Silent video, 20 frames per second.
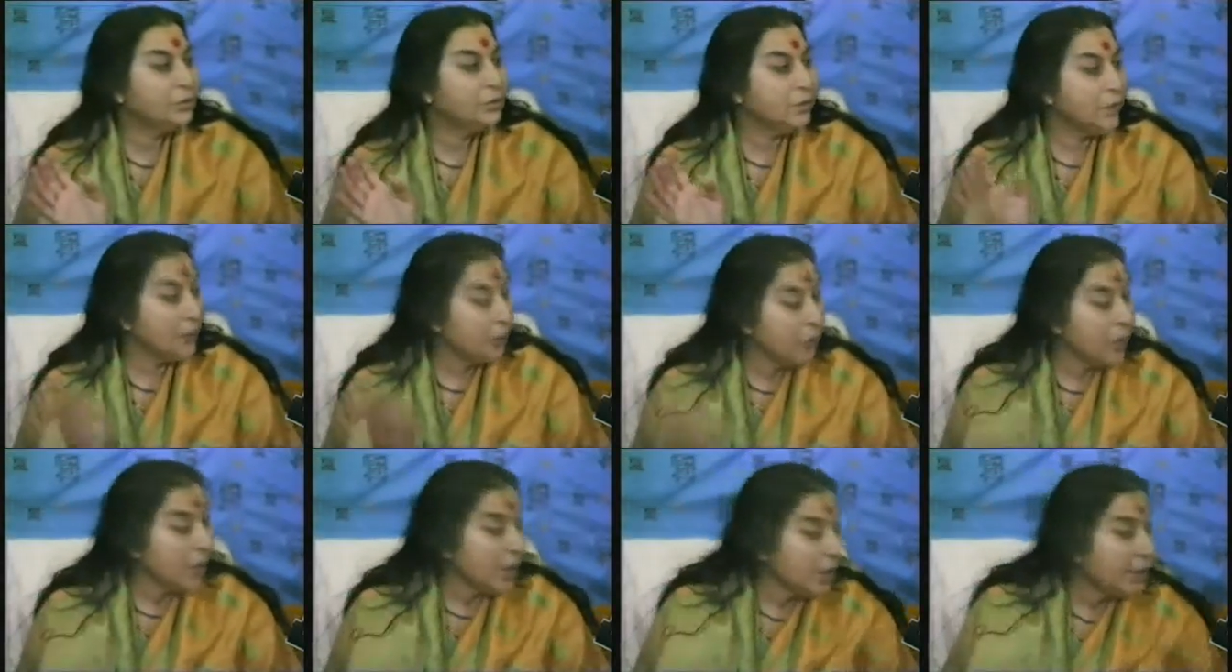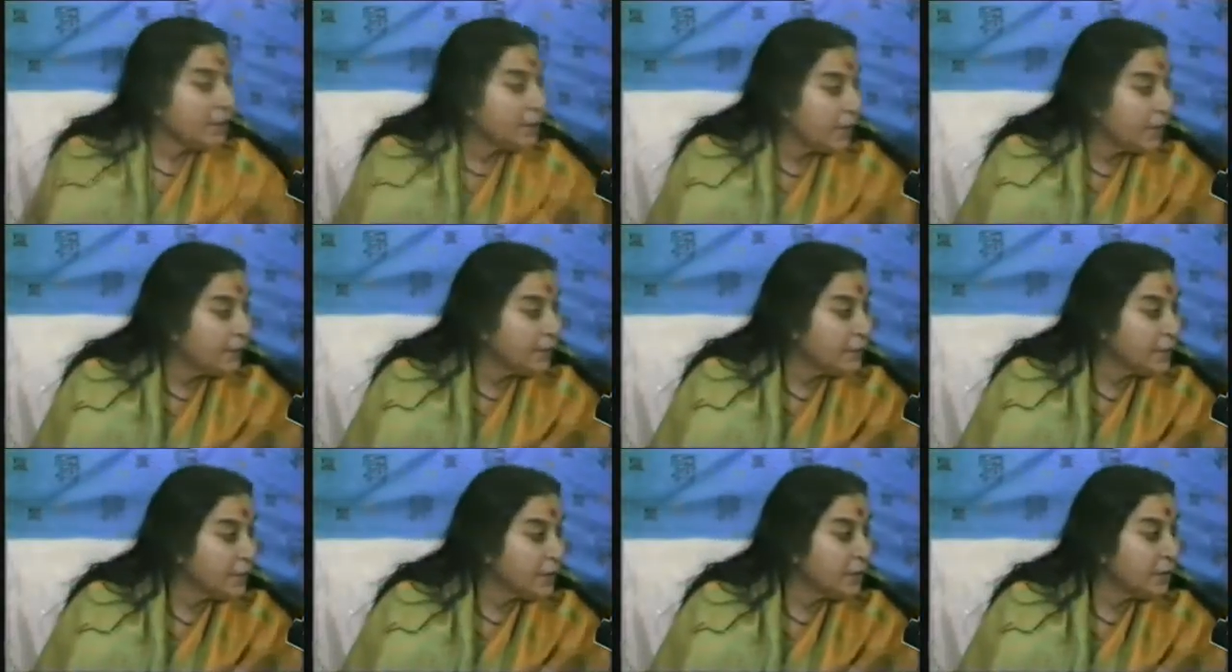They do it.
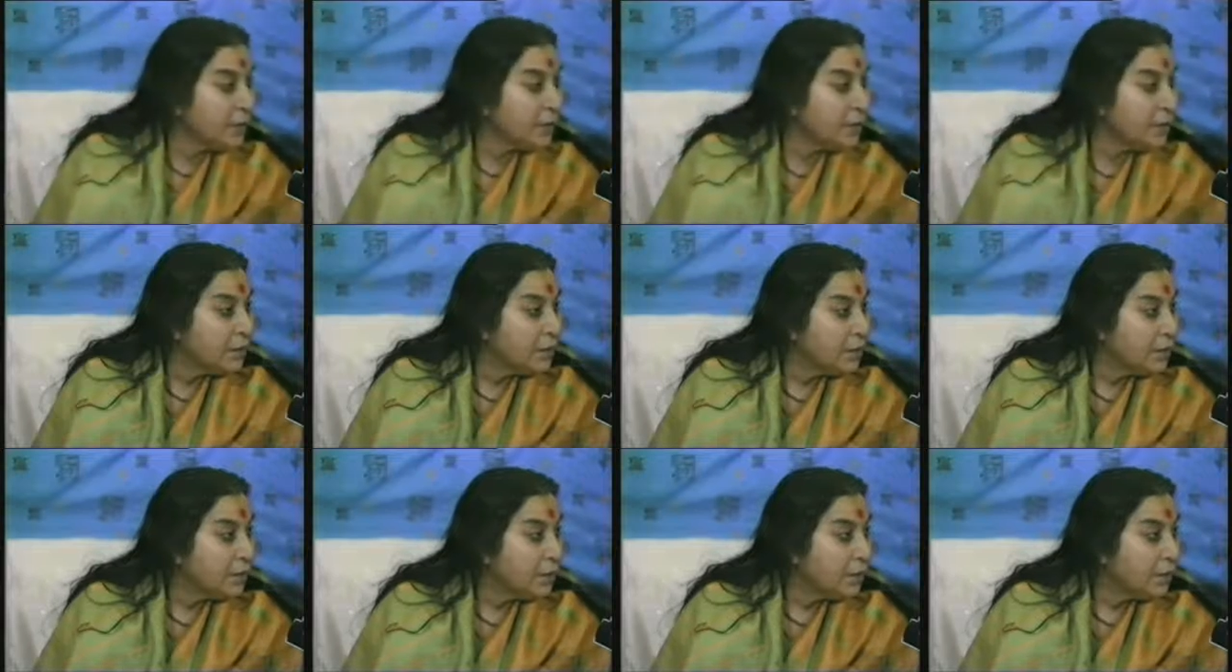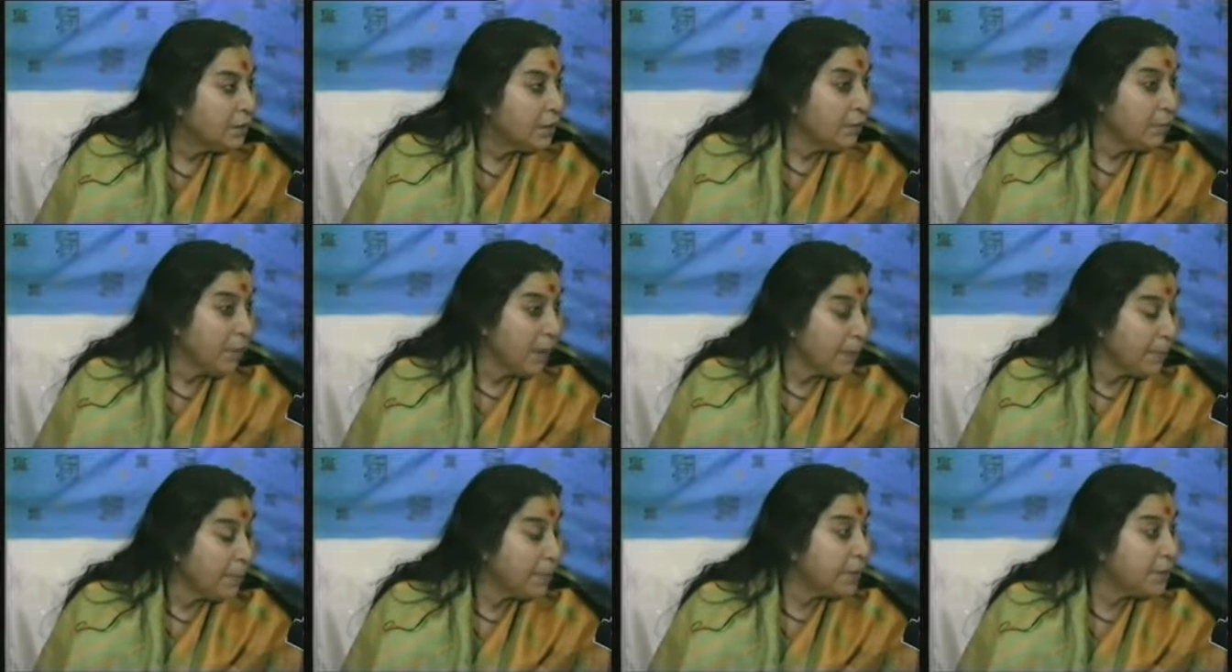I've seen. In
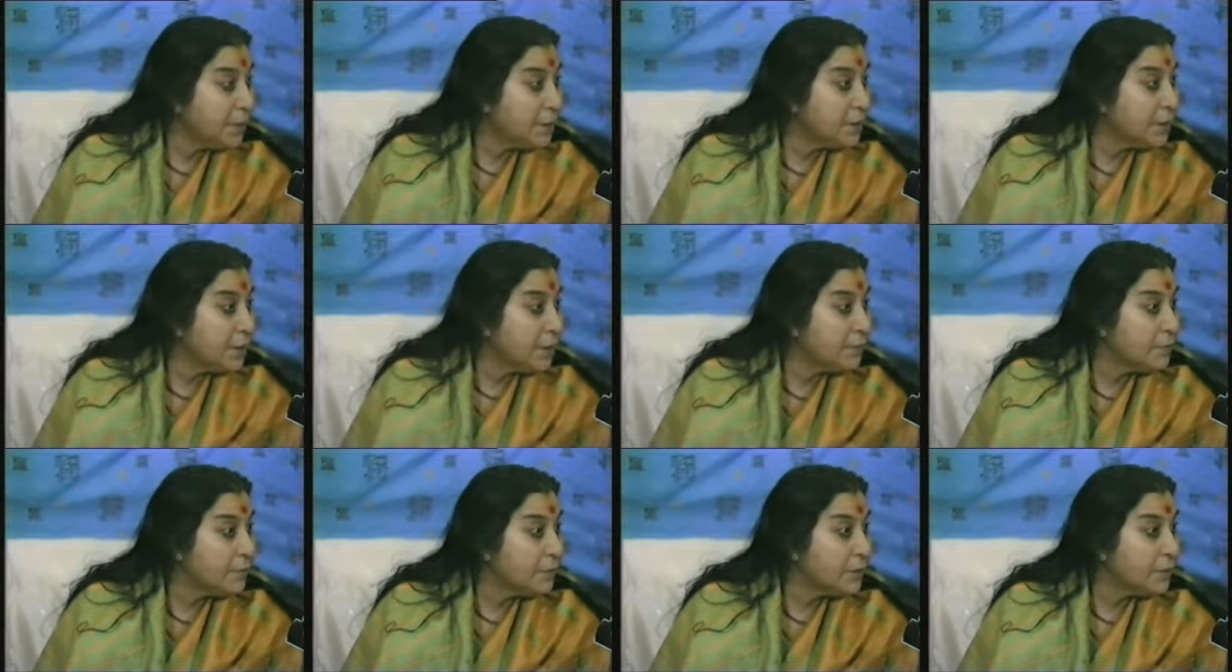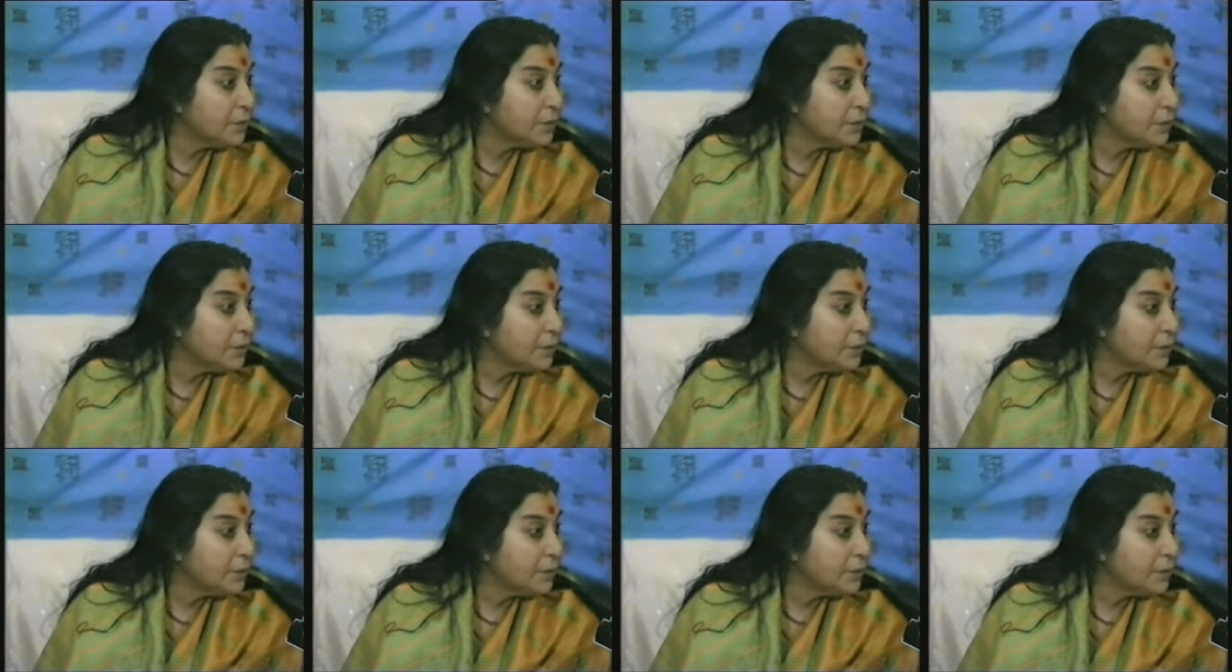my presence, I've seen.